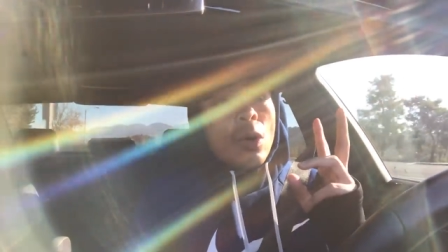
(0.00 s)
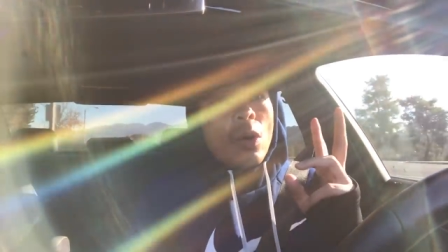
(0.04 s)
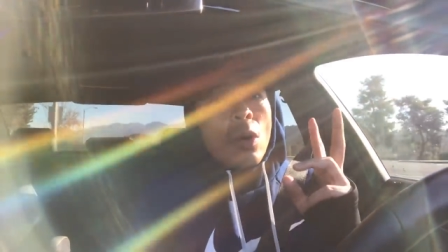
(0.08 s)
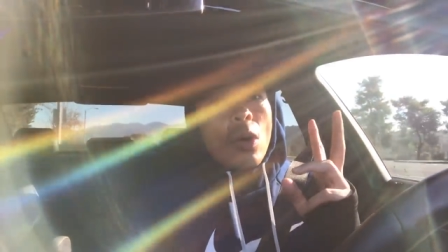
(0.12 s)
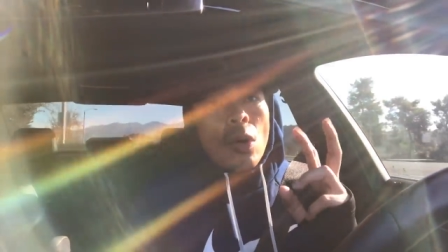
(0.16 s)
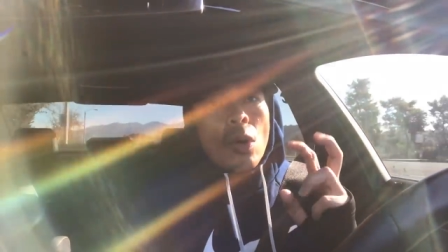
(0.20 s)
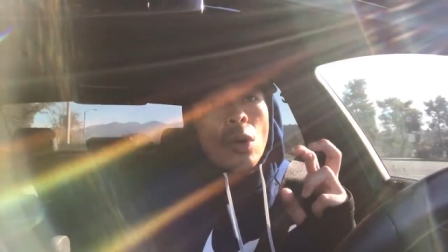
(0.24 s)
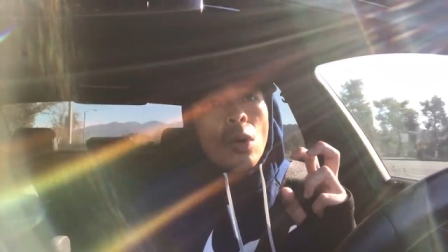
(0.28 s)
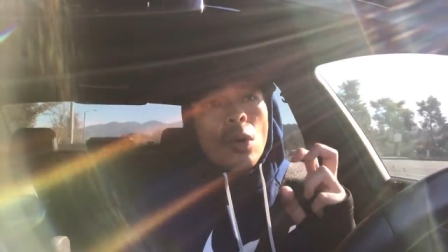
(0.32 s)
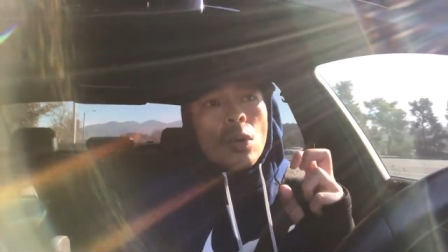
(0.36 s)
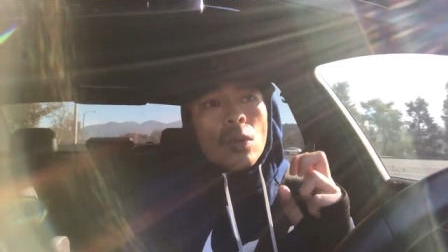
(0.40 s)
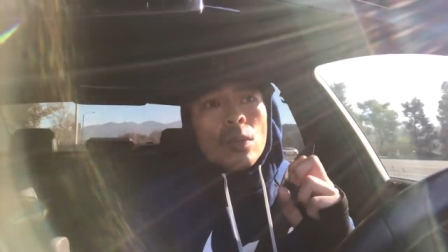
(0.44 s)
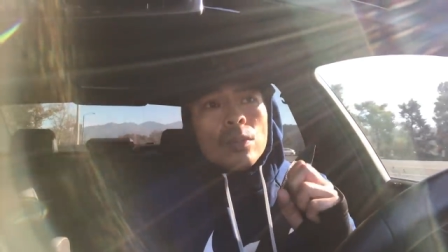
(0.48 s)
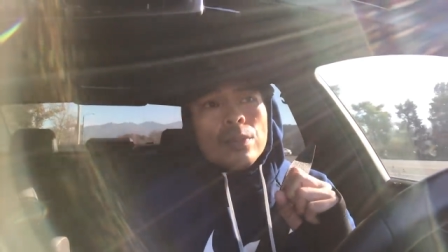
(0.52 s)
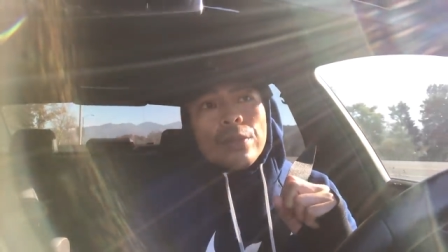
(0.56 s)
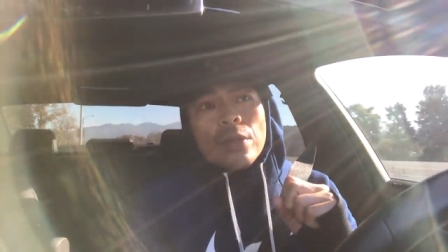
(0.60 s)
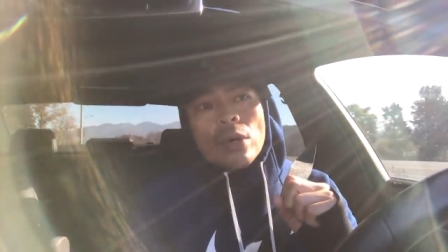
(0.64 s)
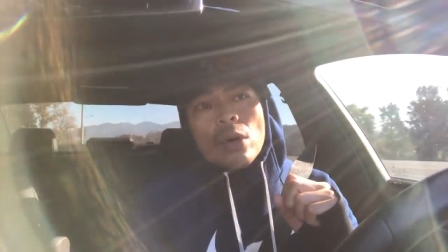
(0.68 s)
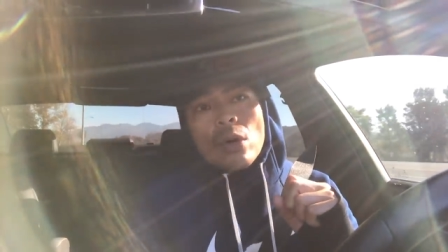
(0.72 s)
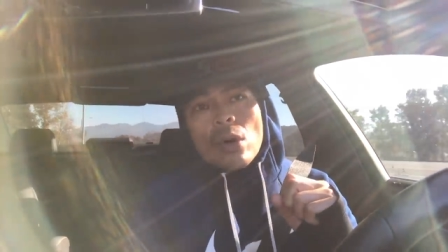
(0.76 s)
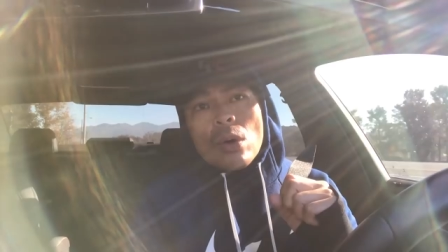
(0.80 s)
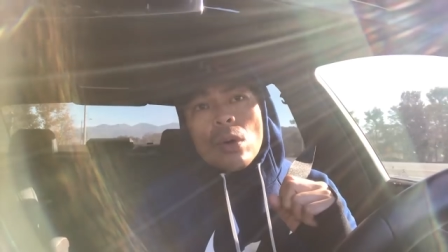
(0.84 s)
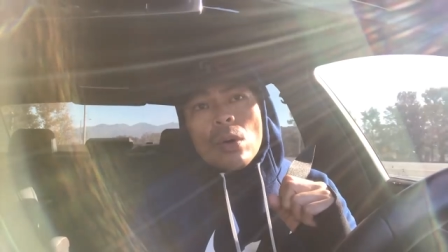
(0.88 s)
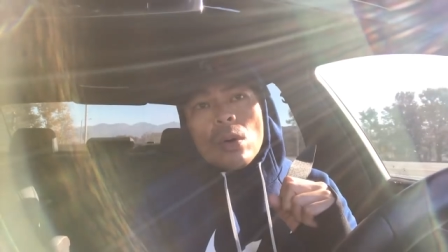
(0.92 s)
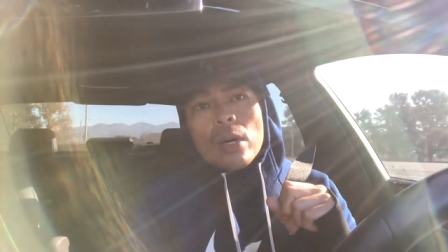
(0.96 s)
whole, the
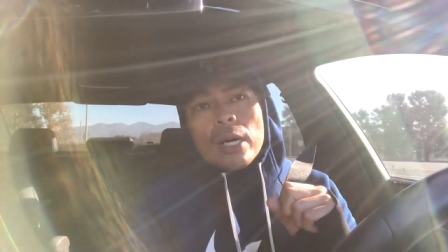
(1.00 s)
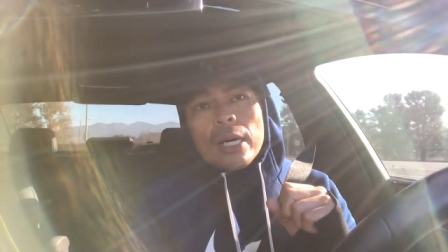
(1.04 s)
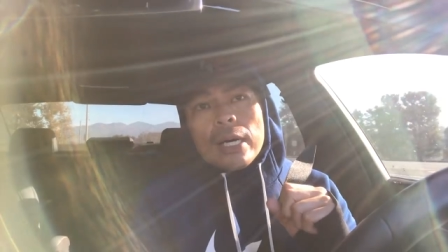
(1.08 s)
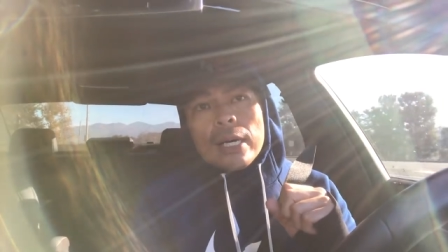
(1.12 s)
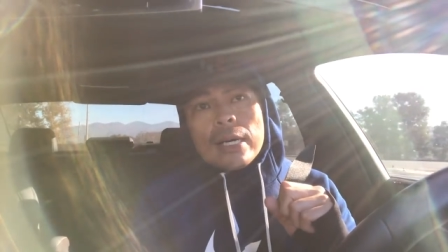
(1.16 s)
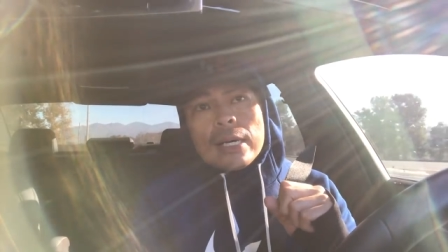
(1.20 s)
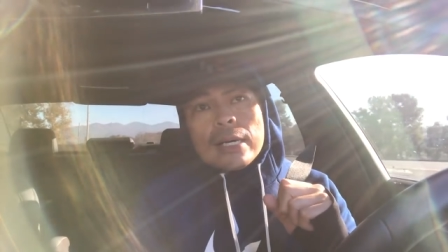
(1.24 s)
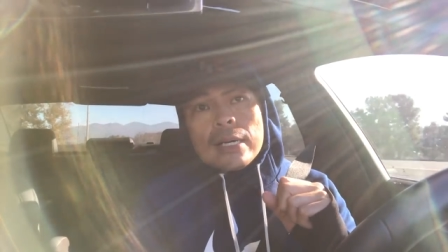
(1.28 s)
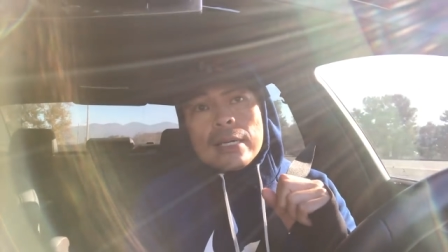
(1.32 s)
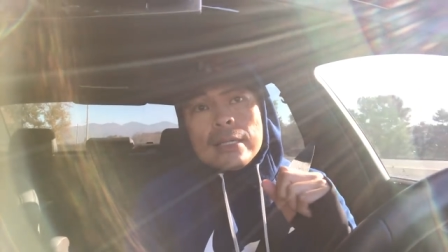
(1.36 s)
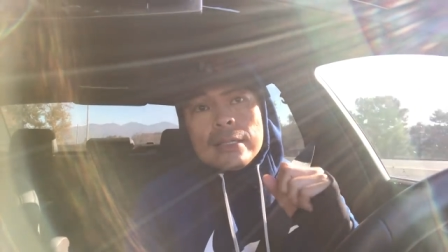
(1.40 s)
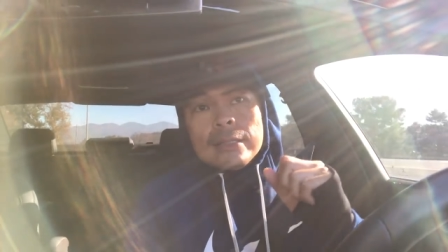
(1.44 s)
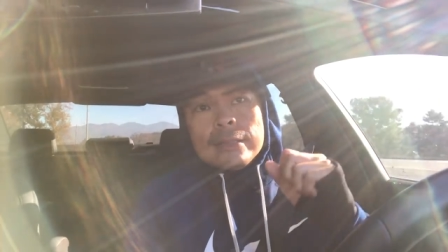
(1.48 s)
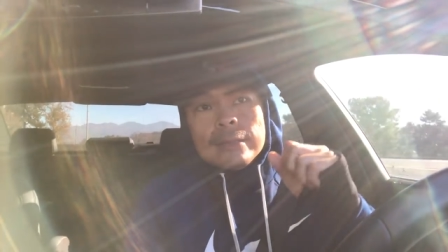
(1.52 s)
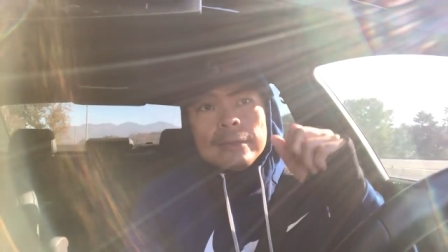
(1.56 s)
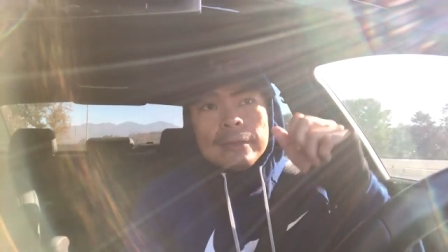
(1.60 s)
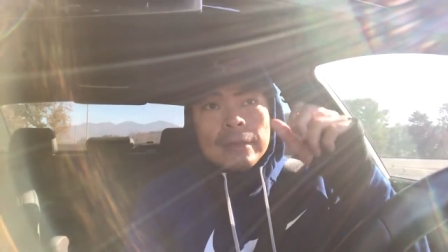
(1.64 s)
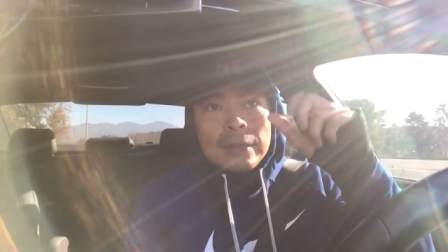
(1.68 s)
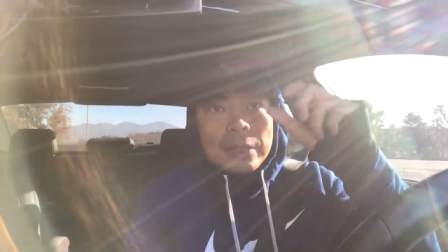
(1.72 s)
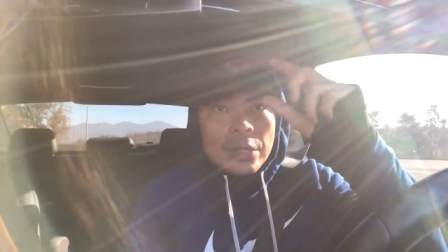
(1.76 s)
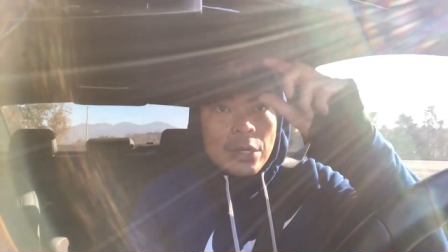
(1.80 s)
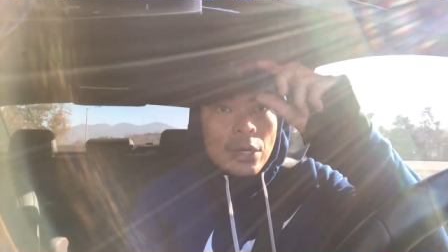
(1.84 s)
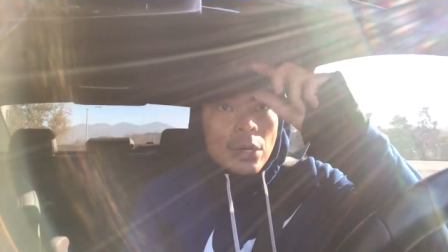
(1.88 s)
whole, uh, you